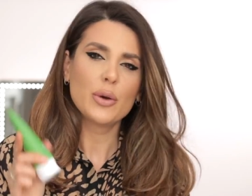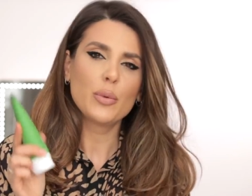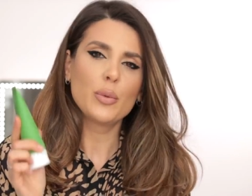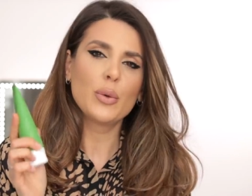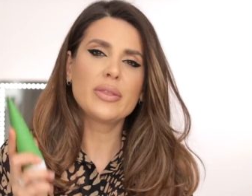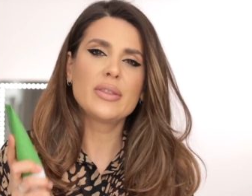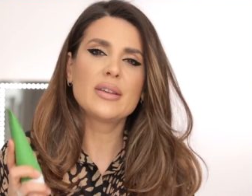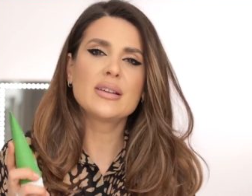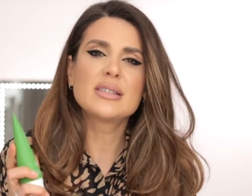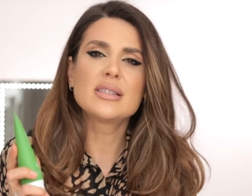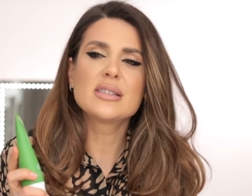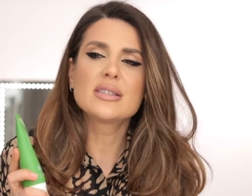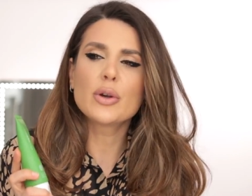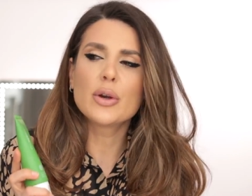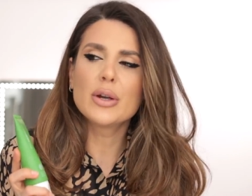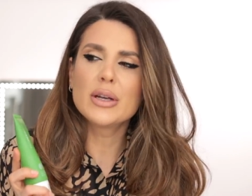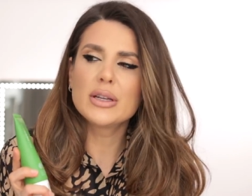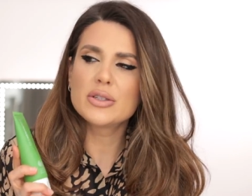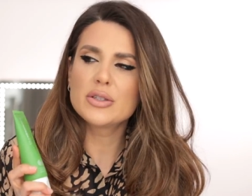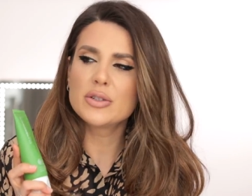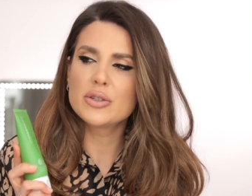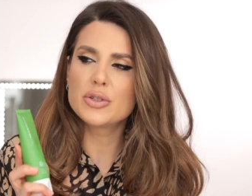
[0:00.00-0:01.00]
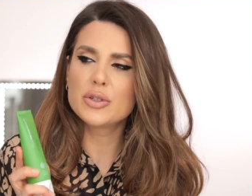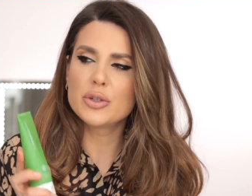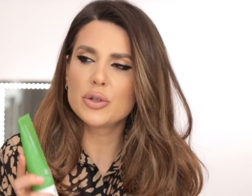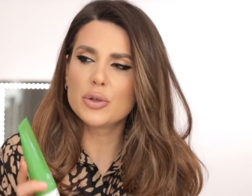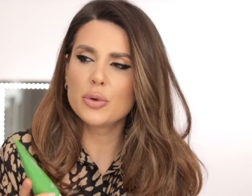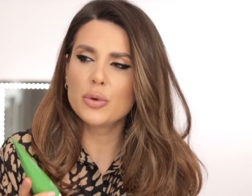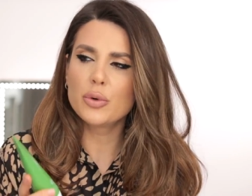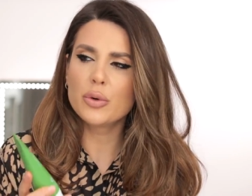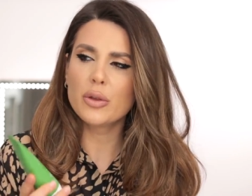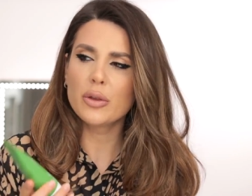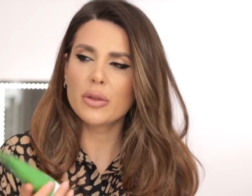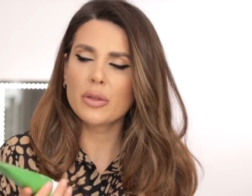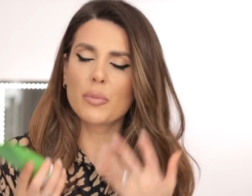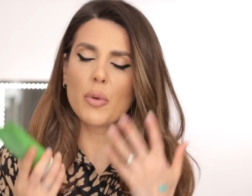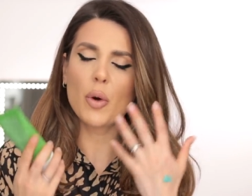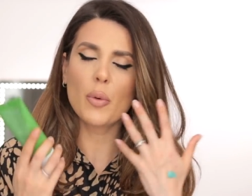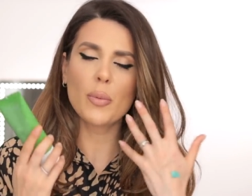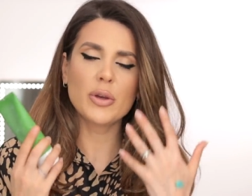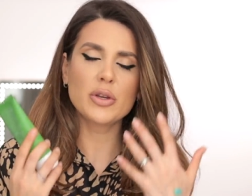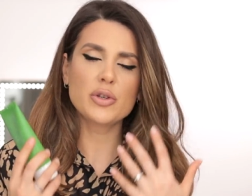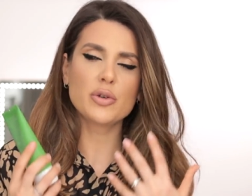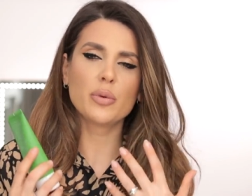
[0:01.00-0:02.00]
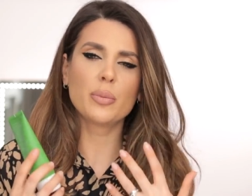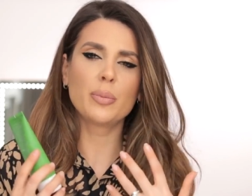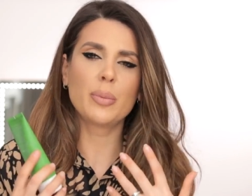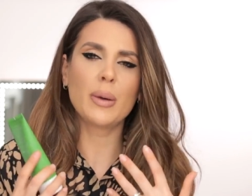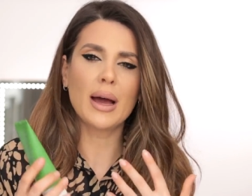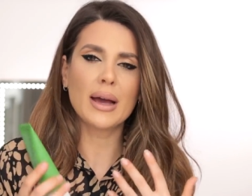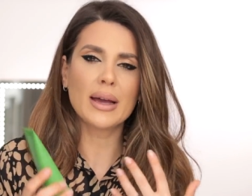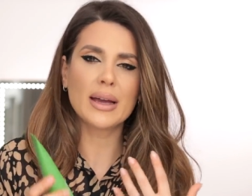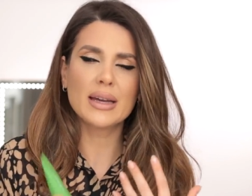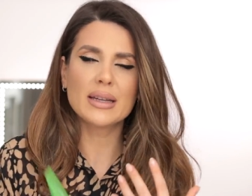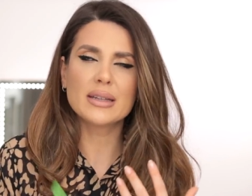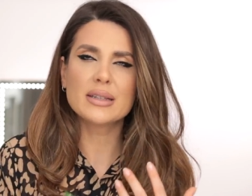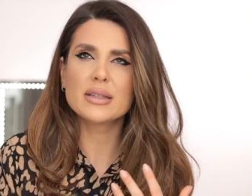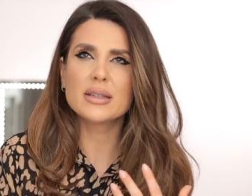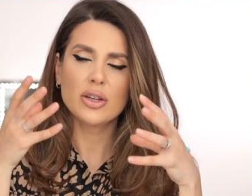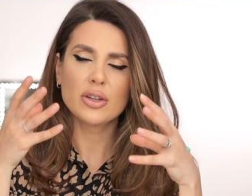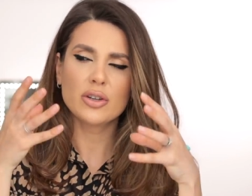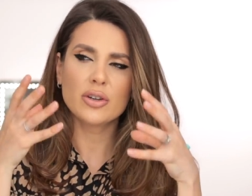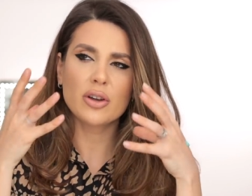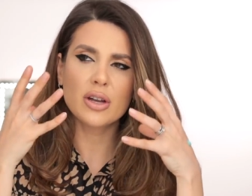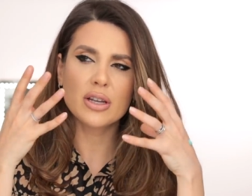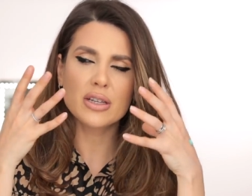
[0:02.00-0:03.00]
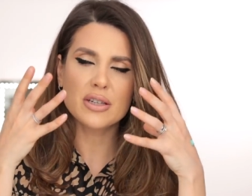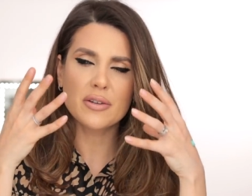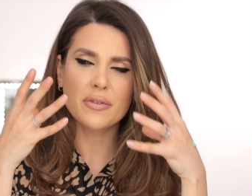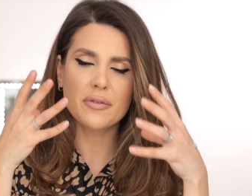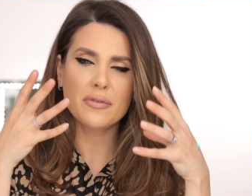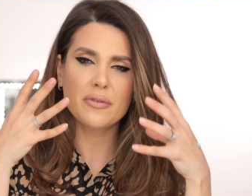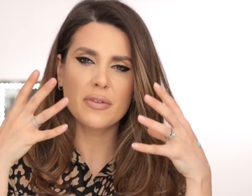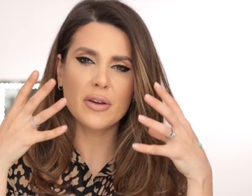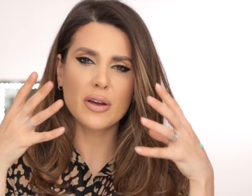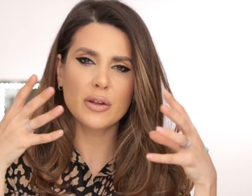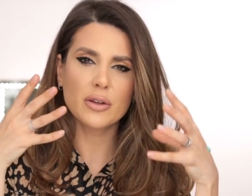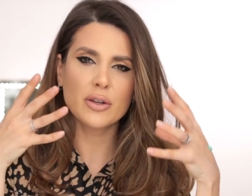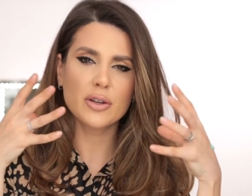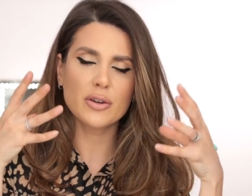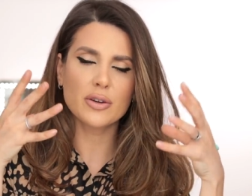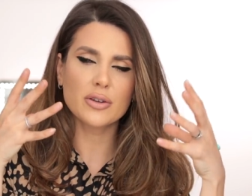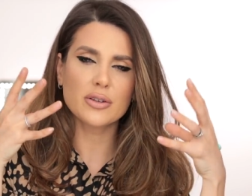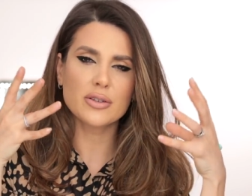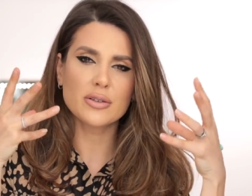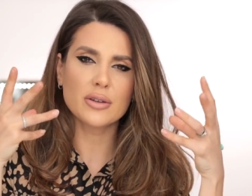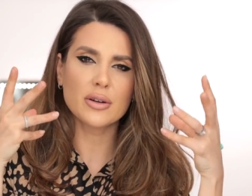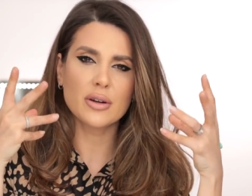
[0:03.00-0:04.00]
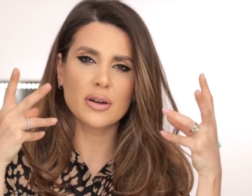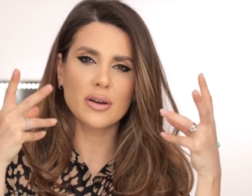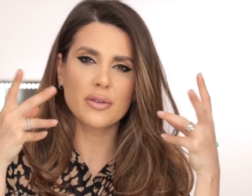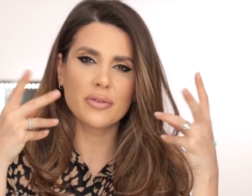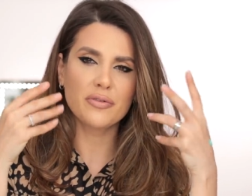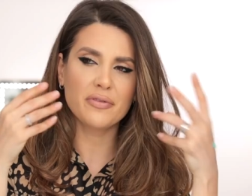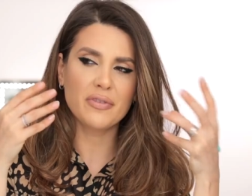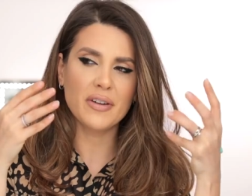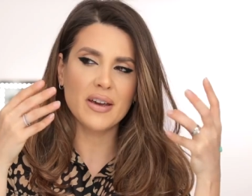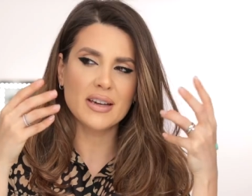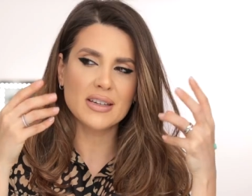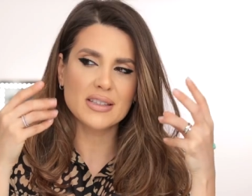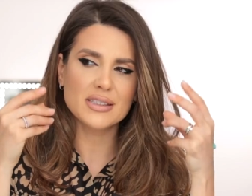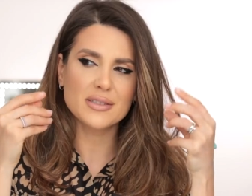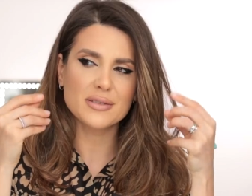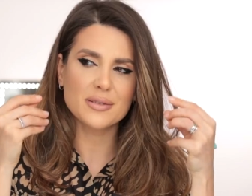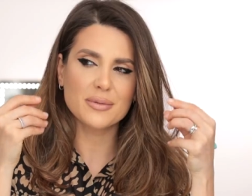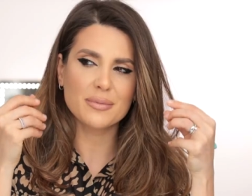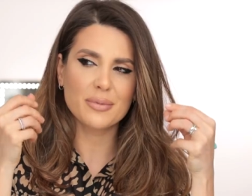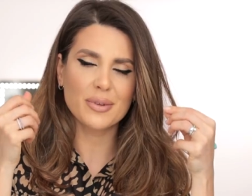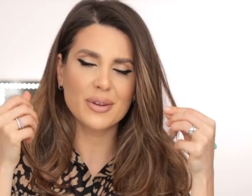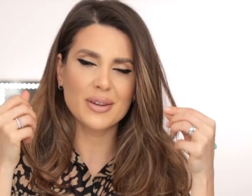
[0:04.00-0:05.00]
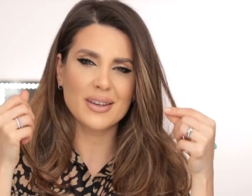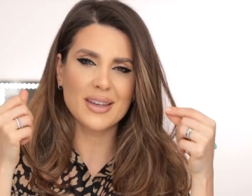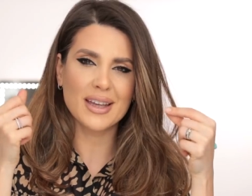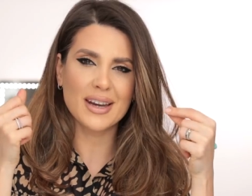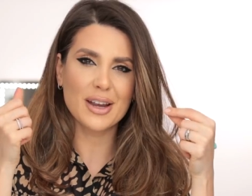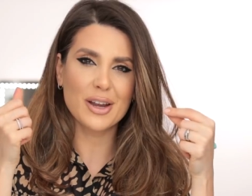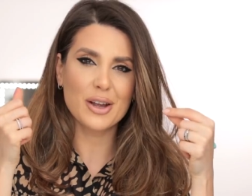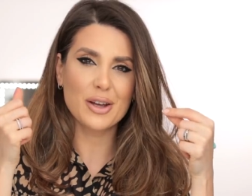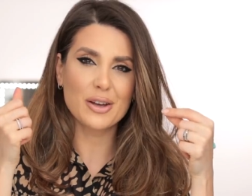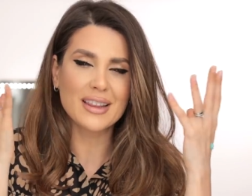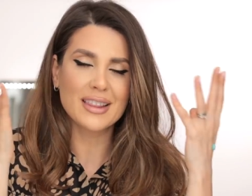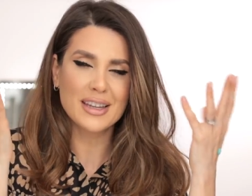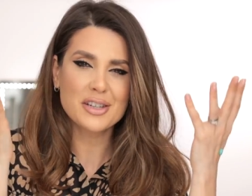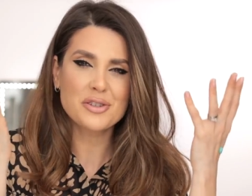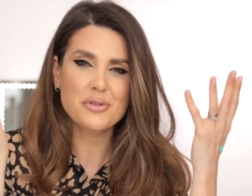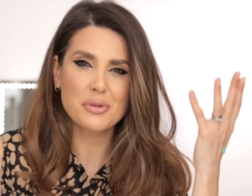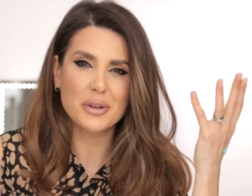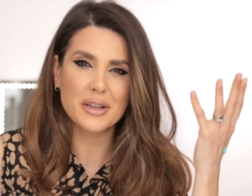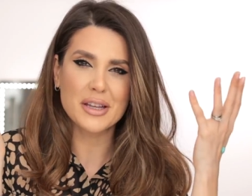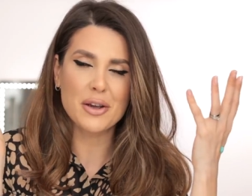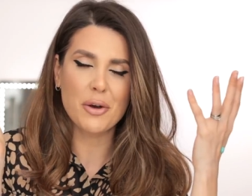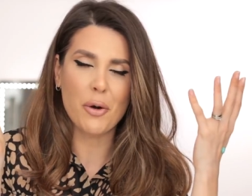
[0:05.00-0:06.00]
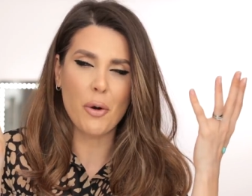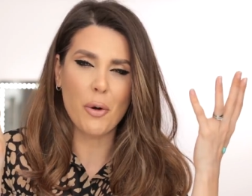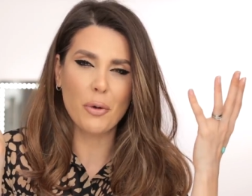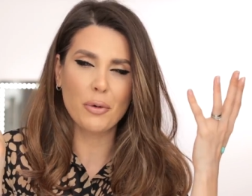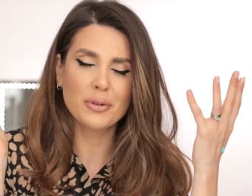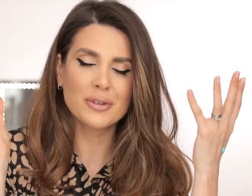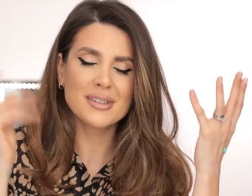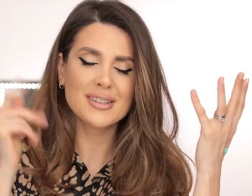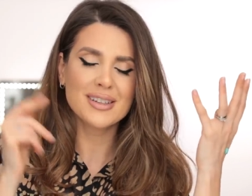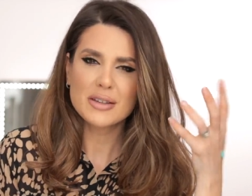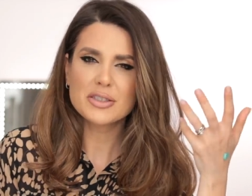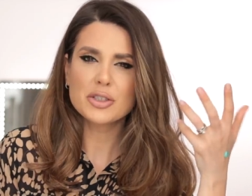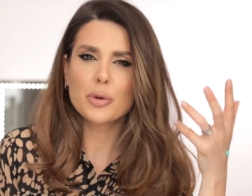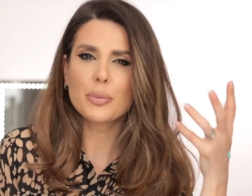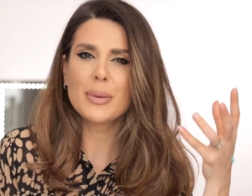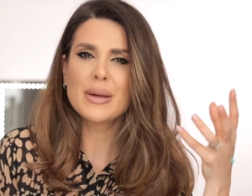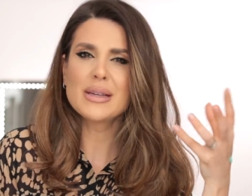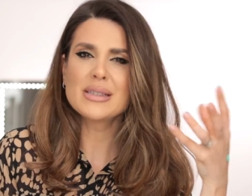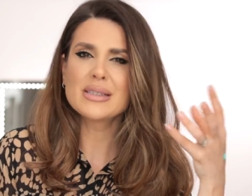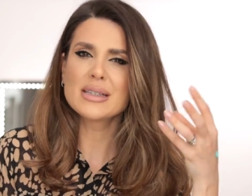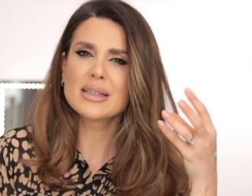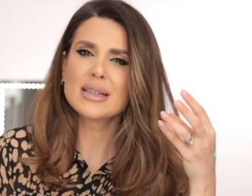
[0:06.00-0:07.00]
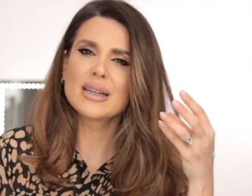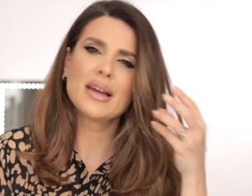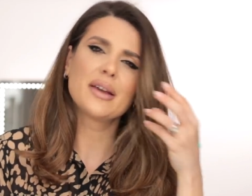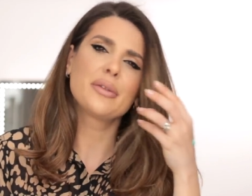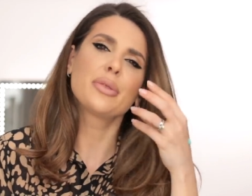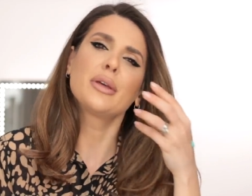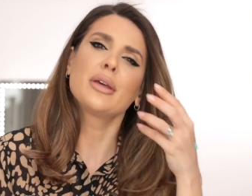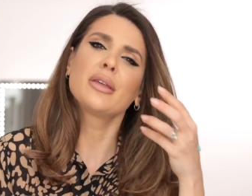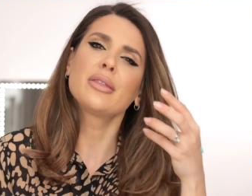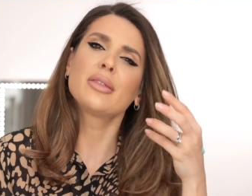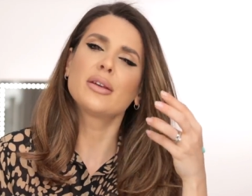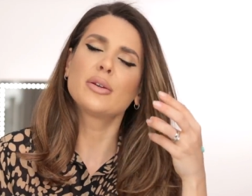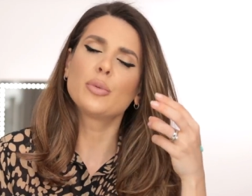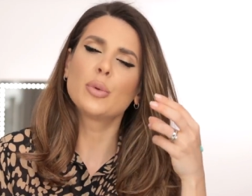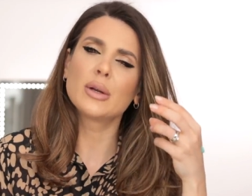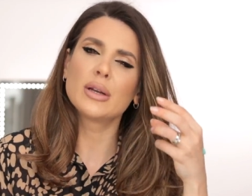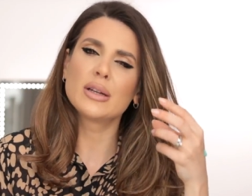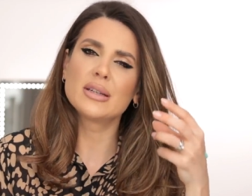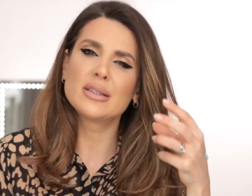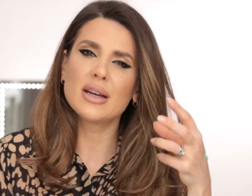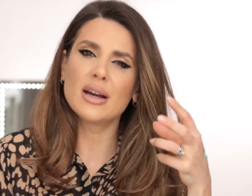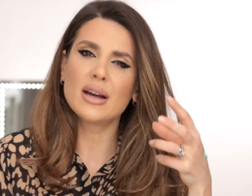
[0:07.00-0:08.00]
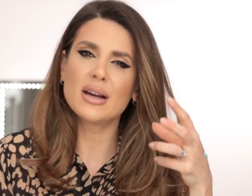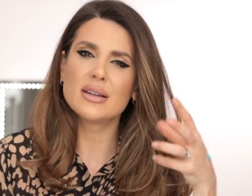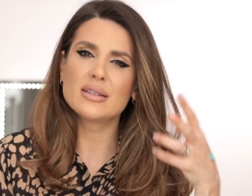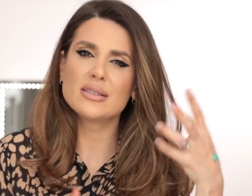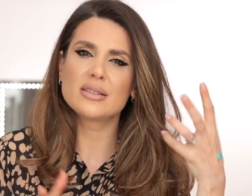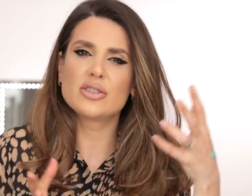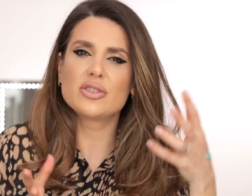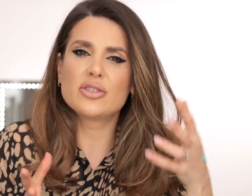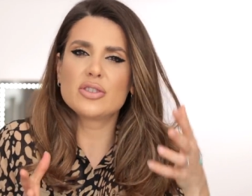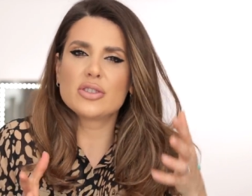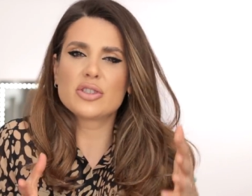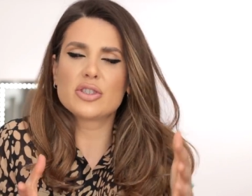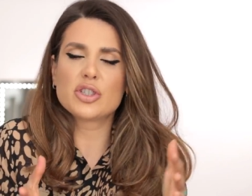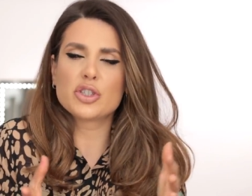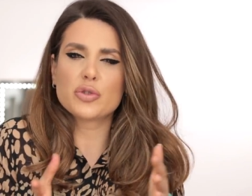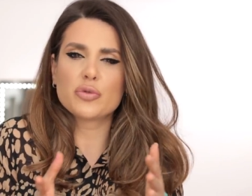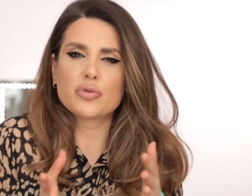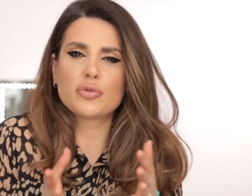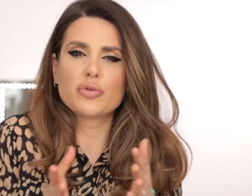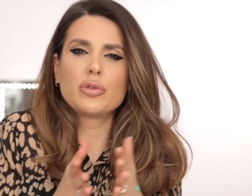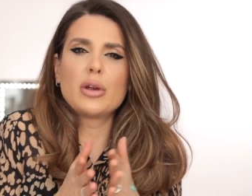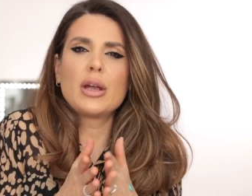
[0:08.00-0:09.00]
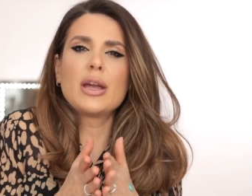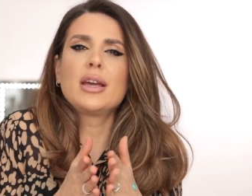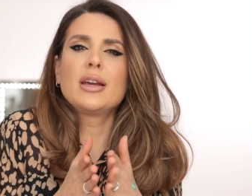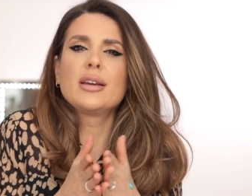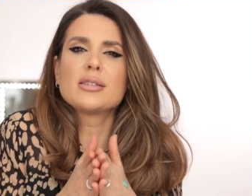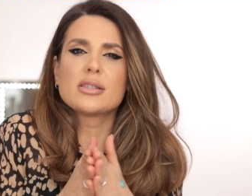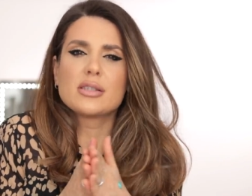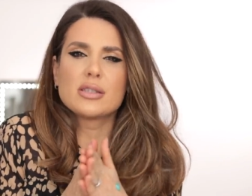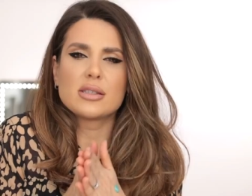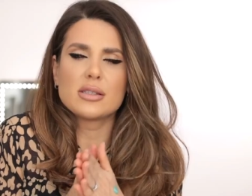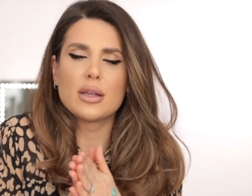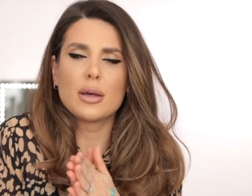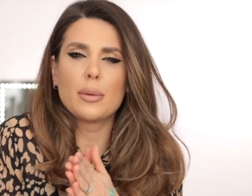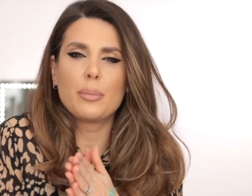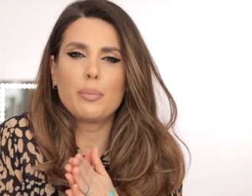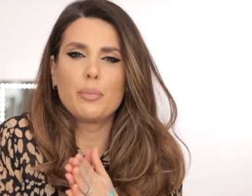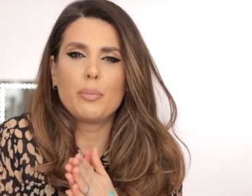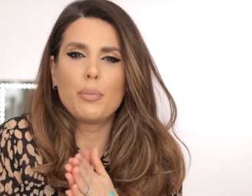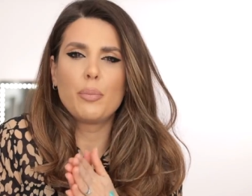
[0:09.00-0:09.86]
What this is going to do, the moment you apply it, you're going to feel your uh, face getting literally cold. So basically I think that what it does, it just shrinks the